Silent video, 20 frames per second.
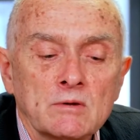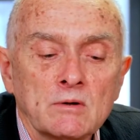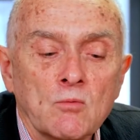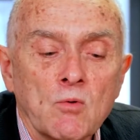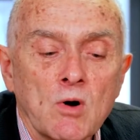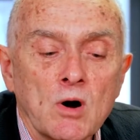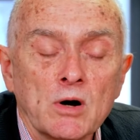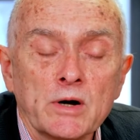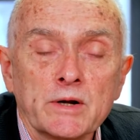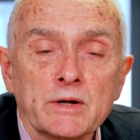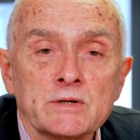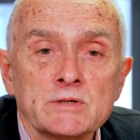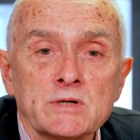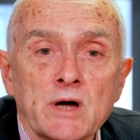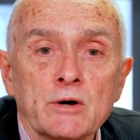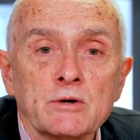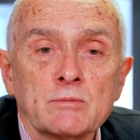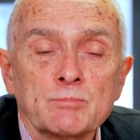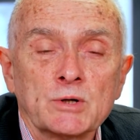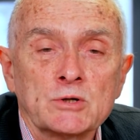The wine is
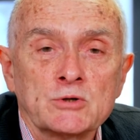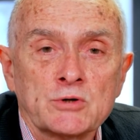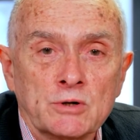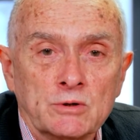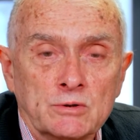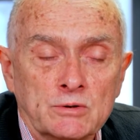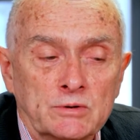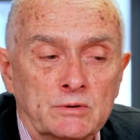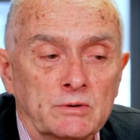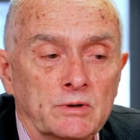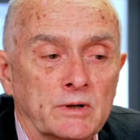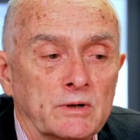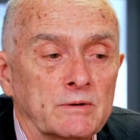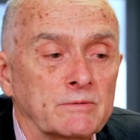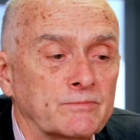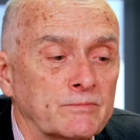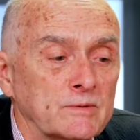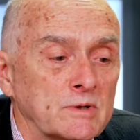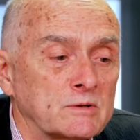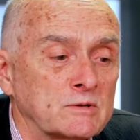oak matured, and
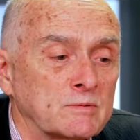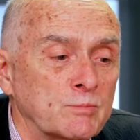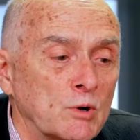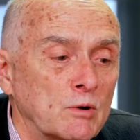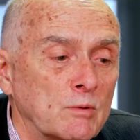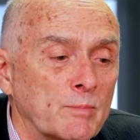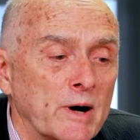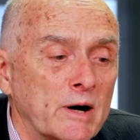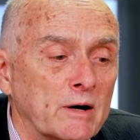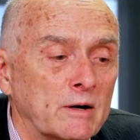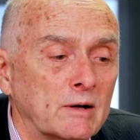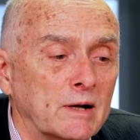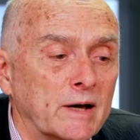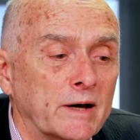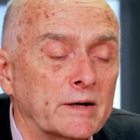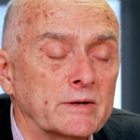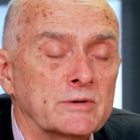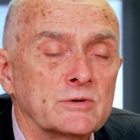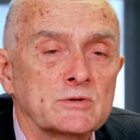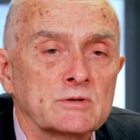it's small barrel
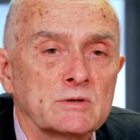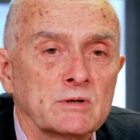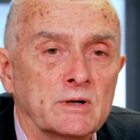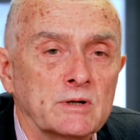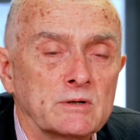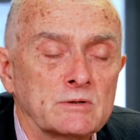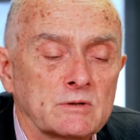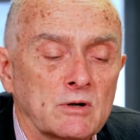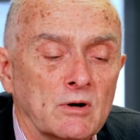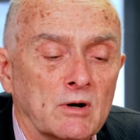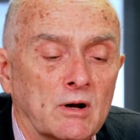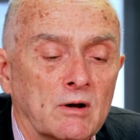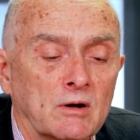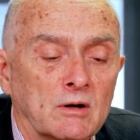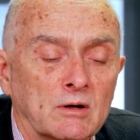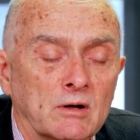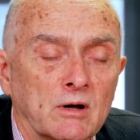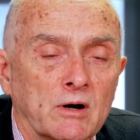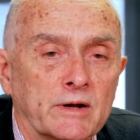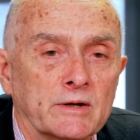aged, and it's got a
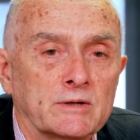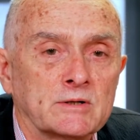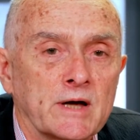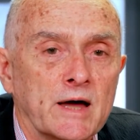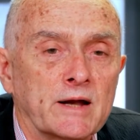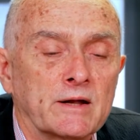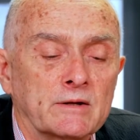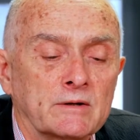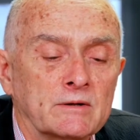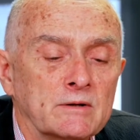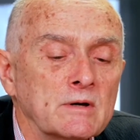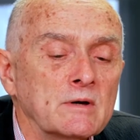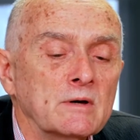lot of tannin.